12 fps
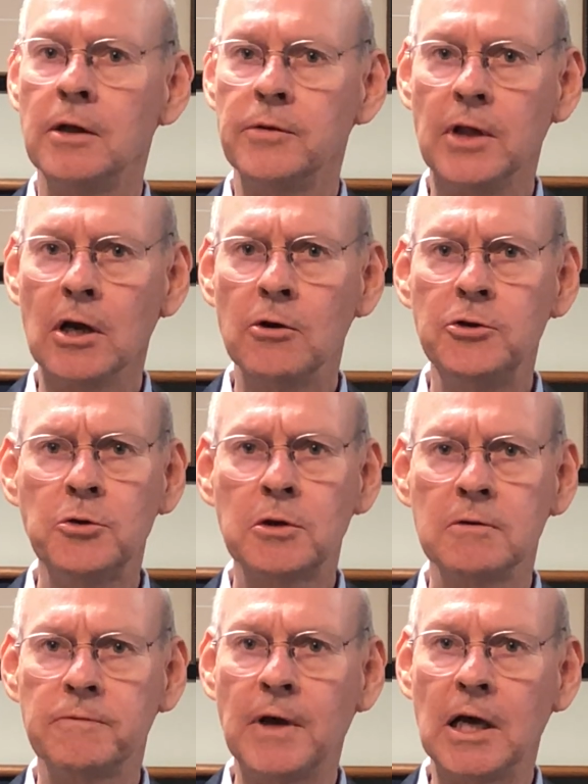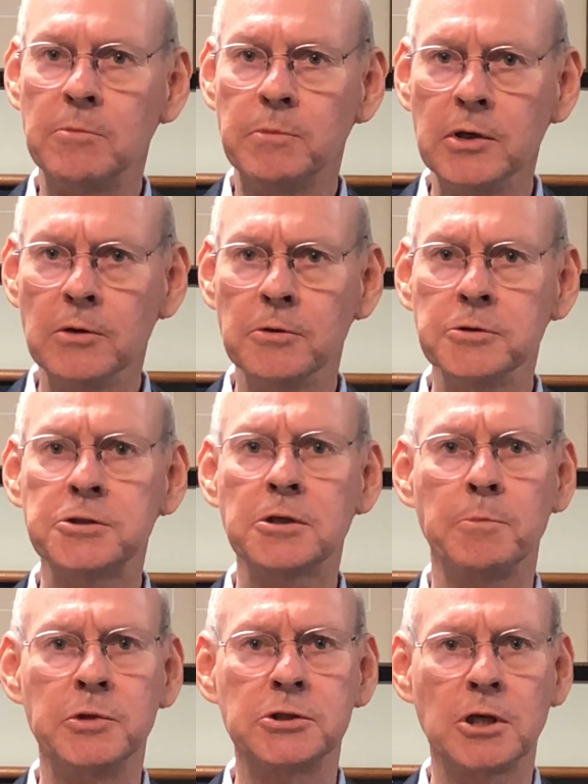There you can find bills,
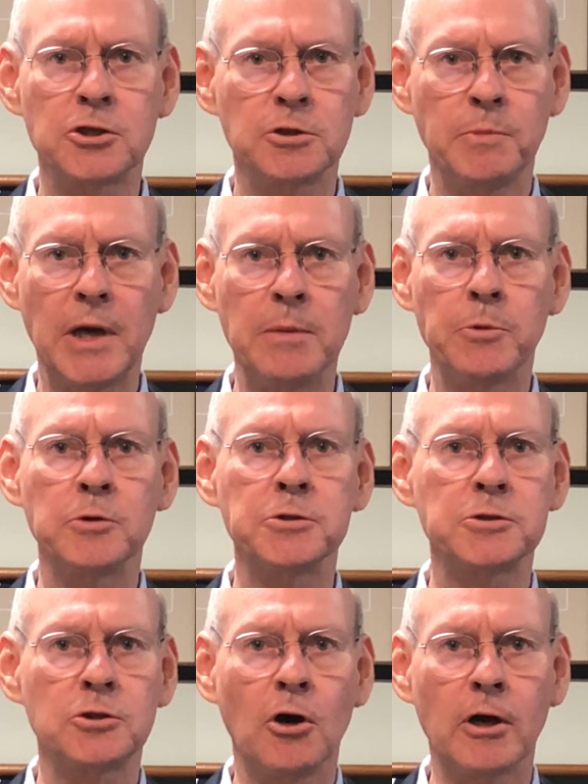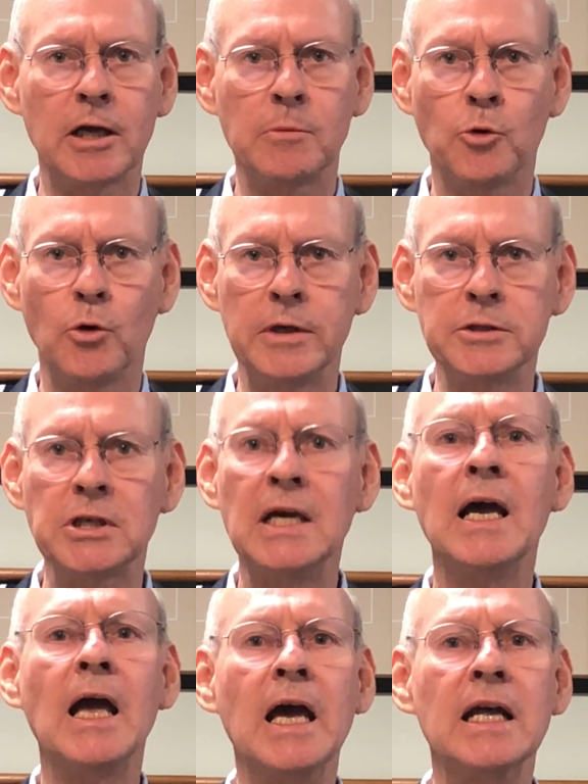position papers, talking points,
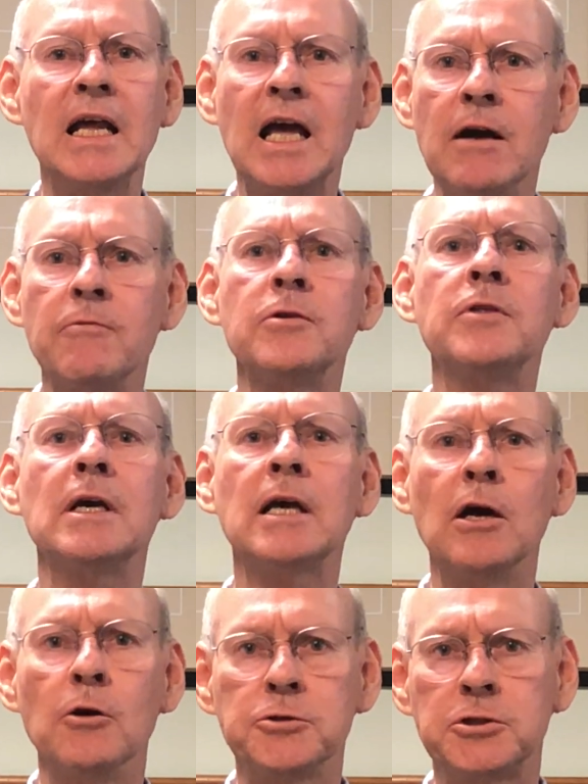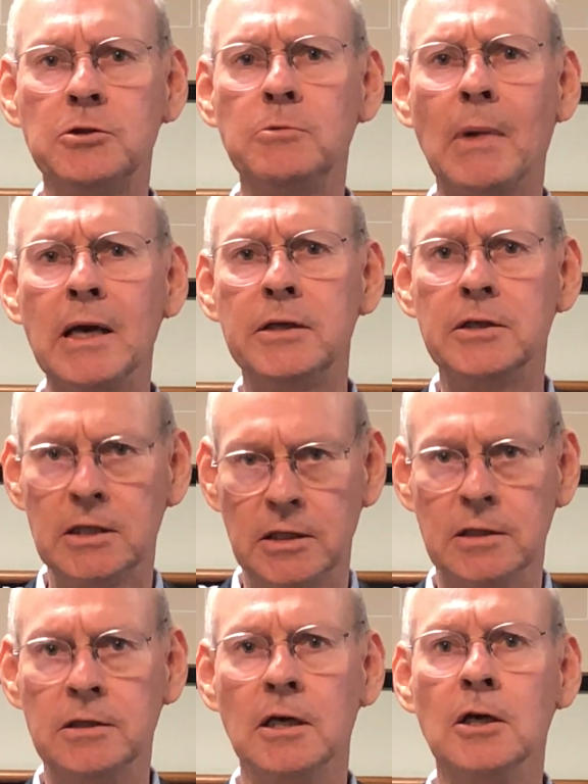and everything else you might
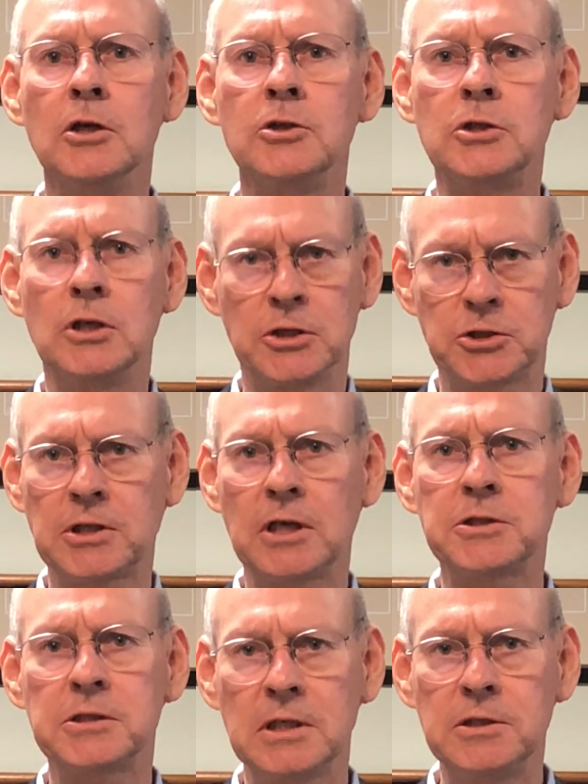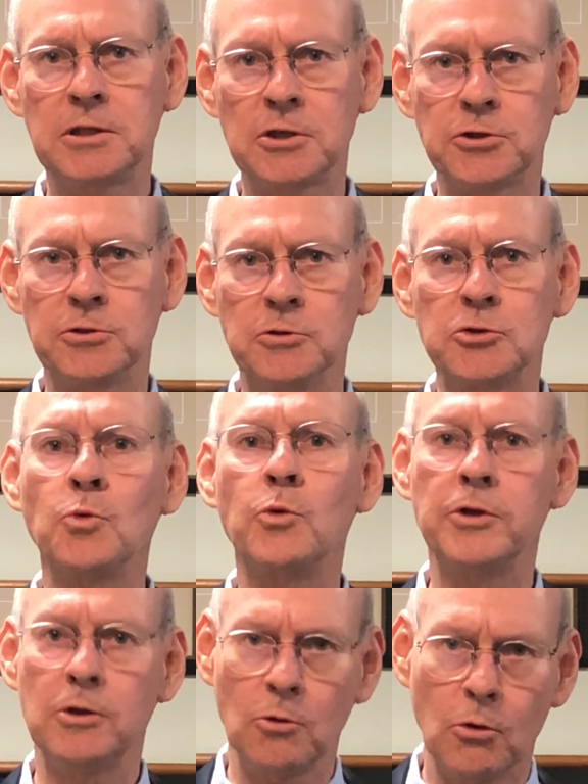need to discuss these issues
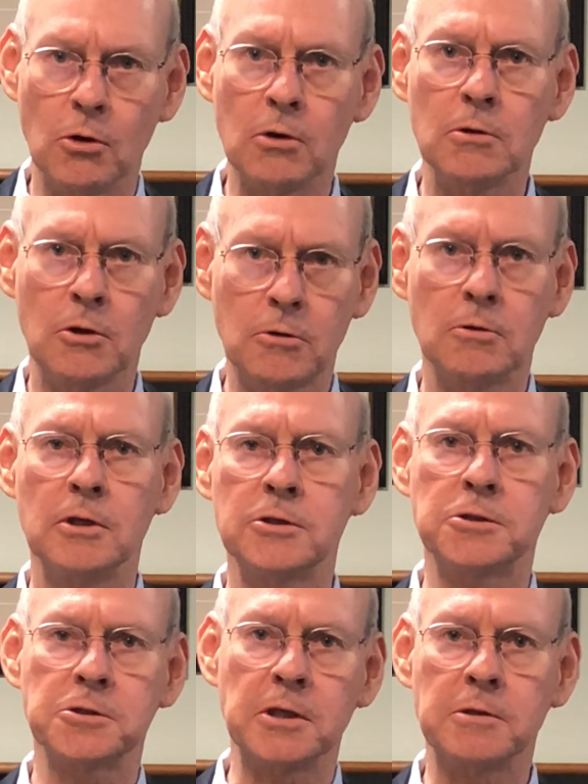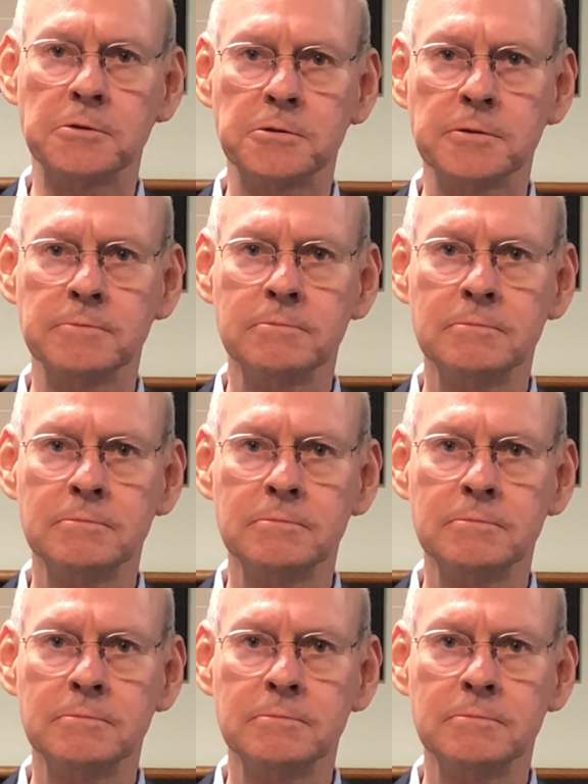with your local legislators.